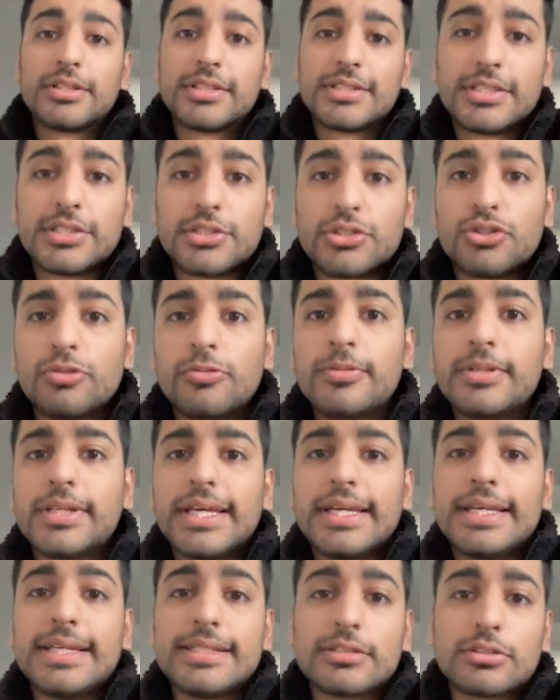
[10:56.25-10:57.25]
this is doing
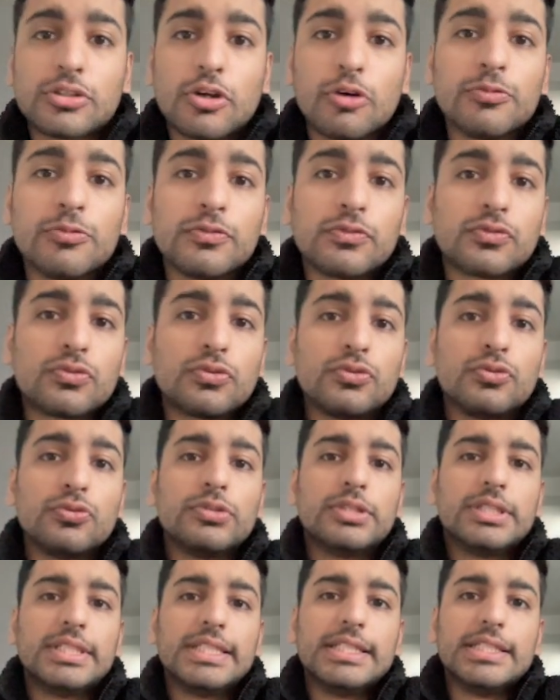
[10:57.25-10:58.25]
is going through
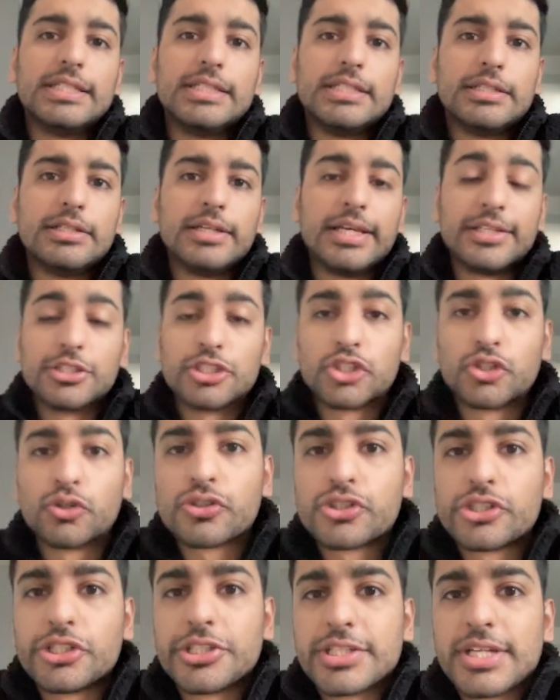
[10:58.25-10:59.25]
the
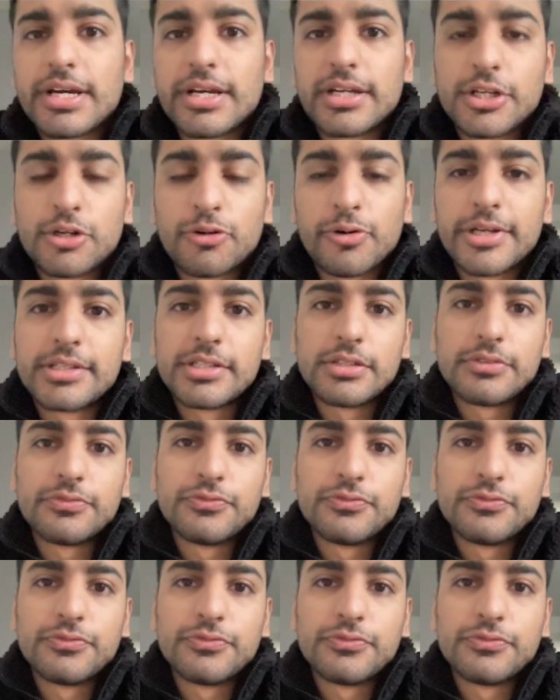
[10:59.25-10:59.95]
instructions that I created